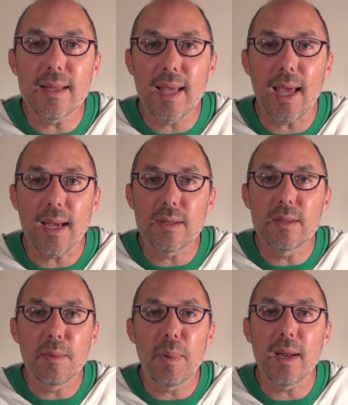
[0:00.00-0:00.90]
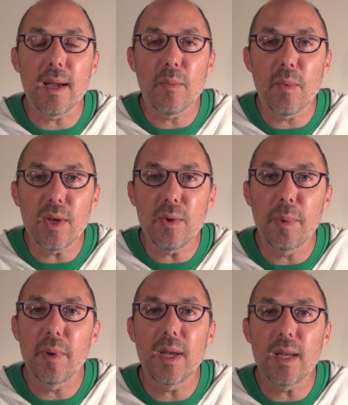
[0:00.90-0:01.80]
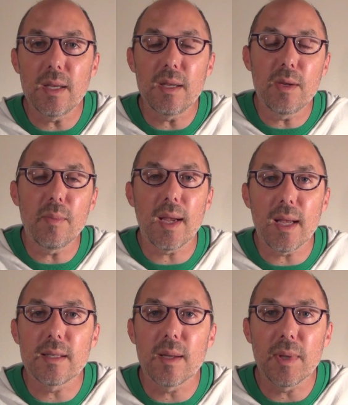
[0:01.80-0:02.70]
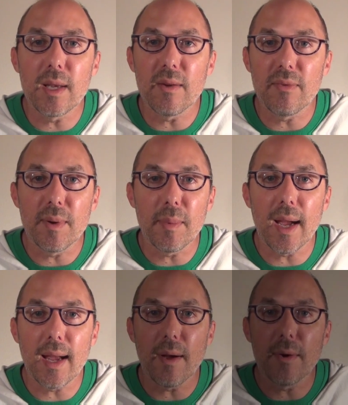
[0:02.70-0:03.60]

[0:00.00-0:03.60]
takes, depending on what you put in, you might get something different back out.